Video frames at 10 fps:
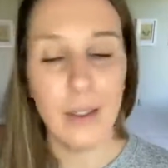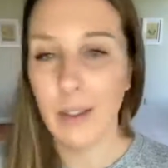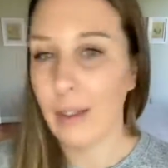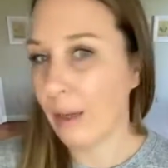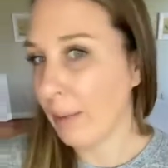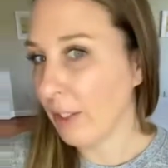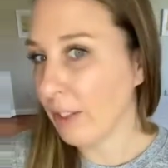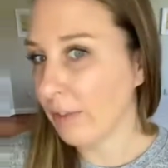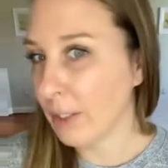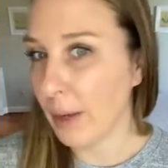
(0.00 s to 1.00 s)
a bunch of
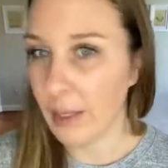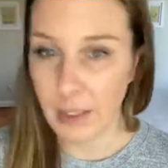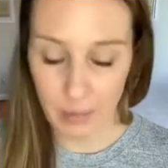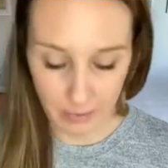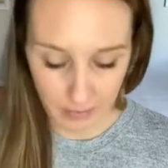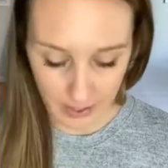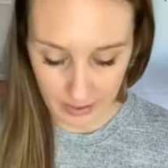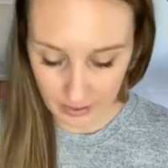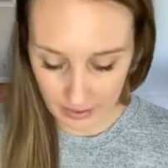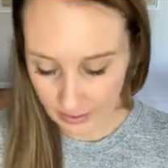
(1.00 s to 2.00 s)
spots on my
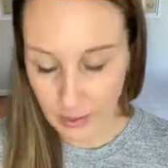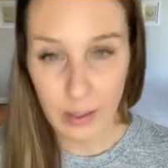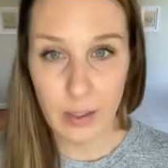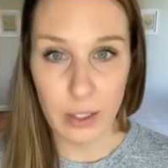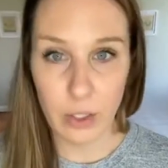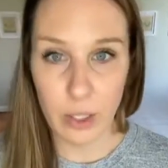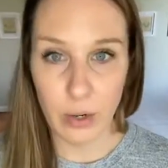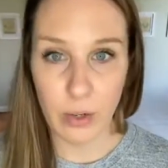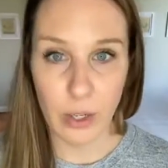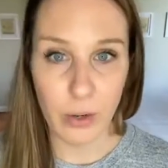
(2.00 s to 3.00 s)
face to show
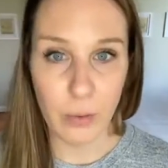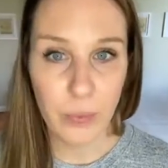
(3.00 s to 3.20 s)
you.